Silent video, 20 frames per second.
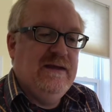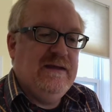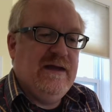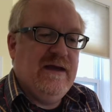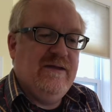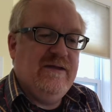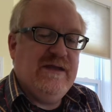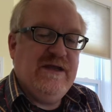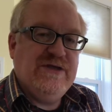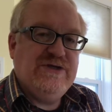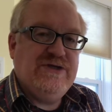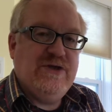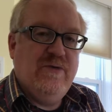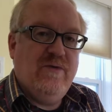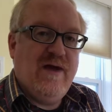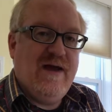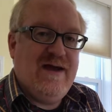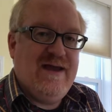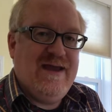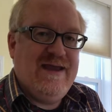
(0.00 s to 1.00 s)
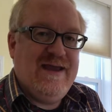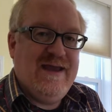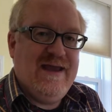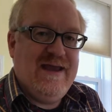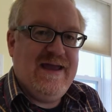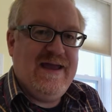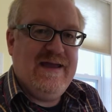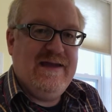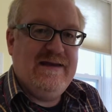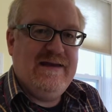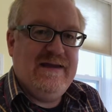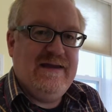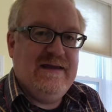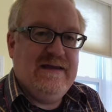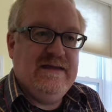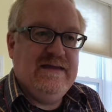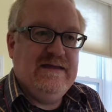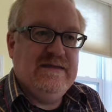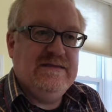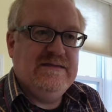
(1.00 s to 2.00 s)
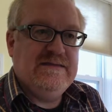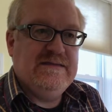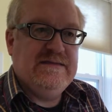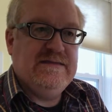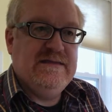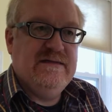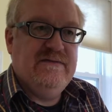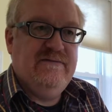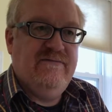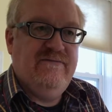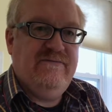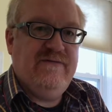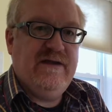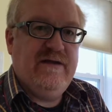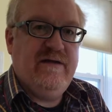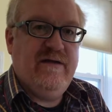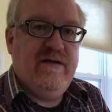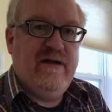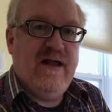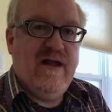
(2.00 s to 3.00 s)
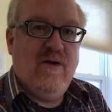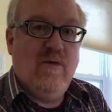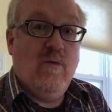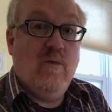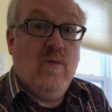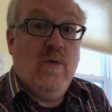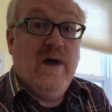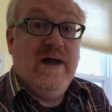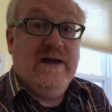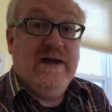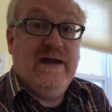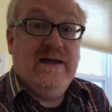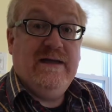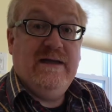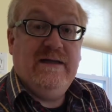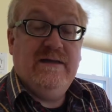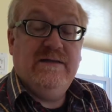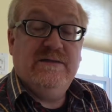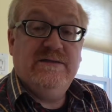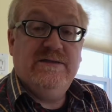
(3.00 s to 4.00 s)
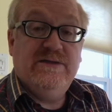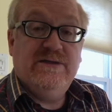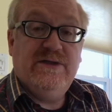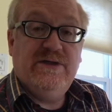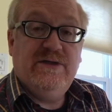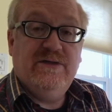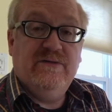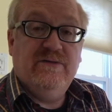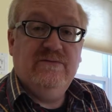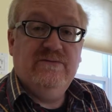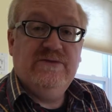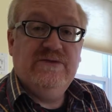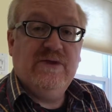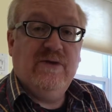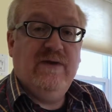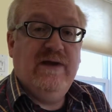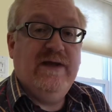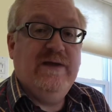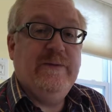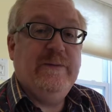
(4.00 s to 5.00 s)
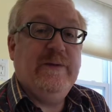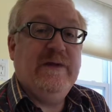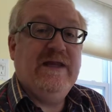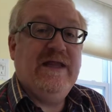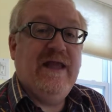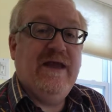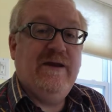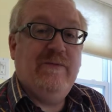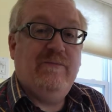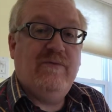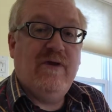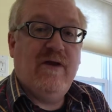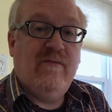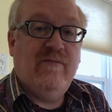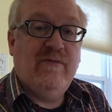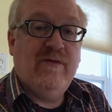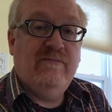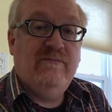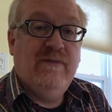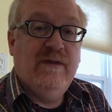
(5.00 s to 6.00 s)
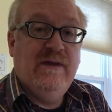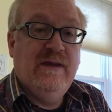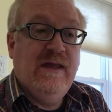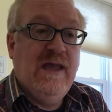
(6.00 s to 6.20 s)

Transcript: Now, the issue I had is figuring out what I needed to do. So I get a problem.